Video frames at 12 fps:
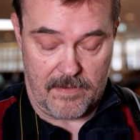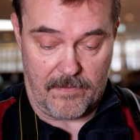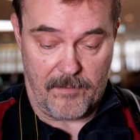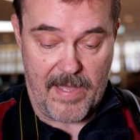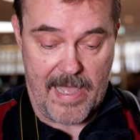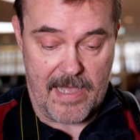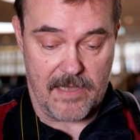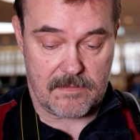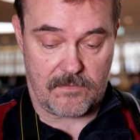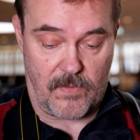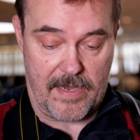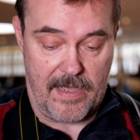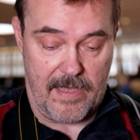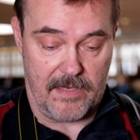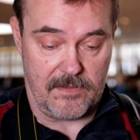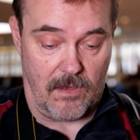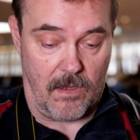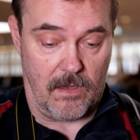the past we
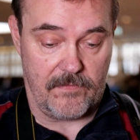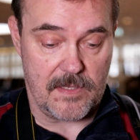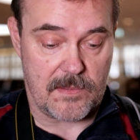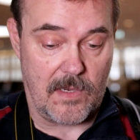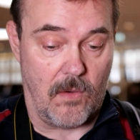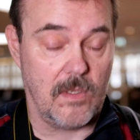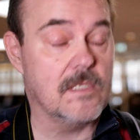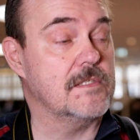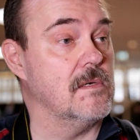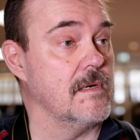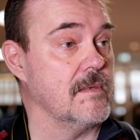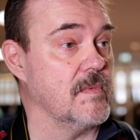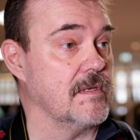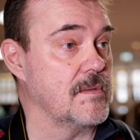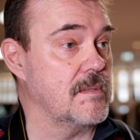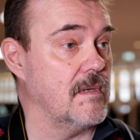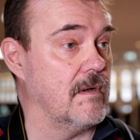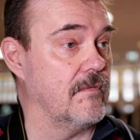had all these local
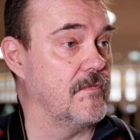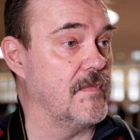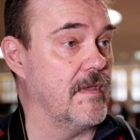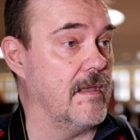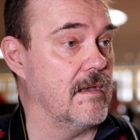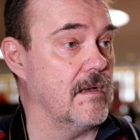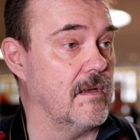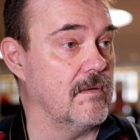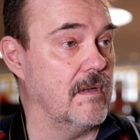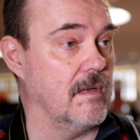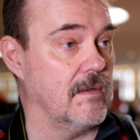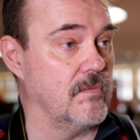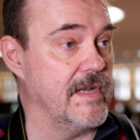tournaments of the